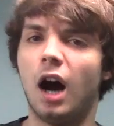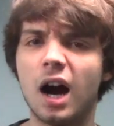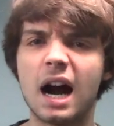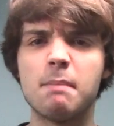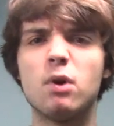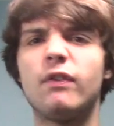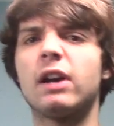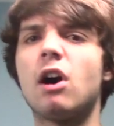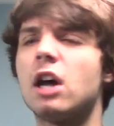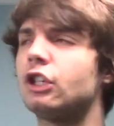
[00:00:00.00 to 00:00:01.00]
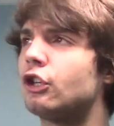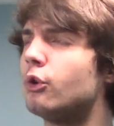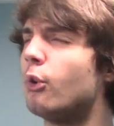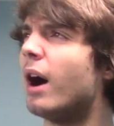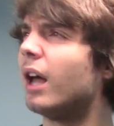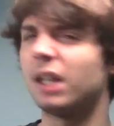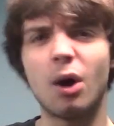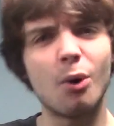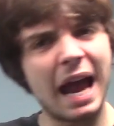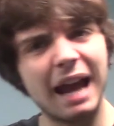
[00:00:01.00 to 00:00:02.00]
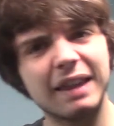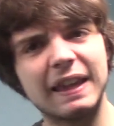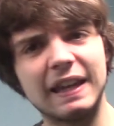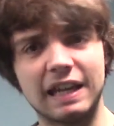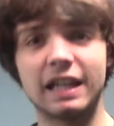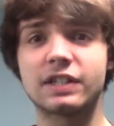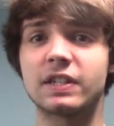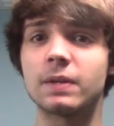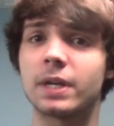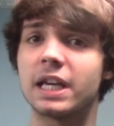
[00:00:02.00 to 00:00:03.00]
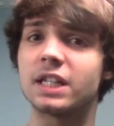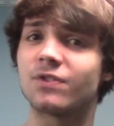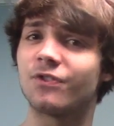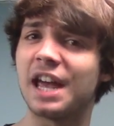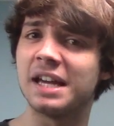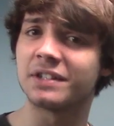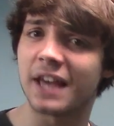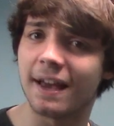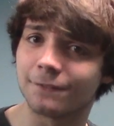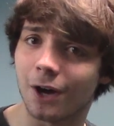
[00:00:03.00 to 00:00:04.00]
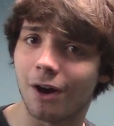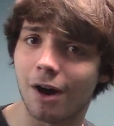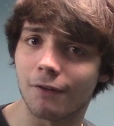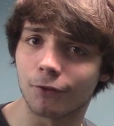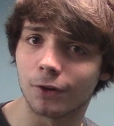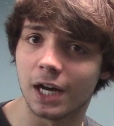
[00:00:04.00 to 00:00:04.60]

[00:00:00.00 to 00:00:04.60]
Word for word: Alright, moving on to uh, Lohanthony. Let's see what his fans have to offer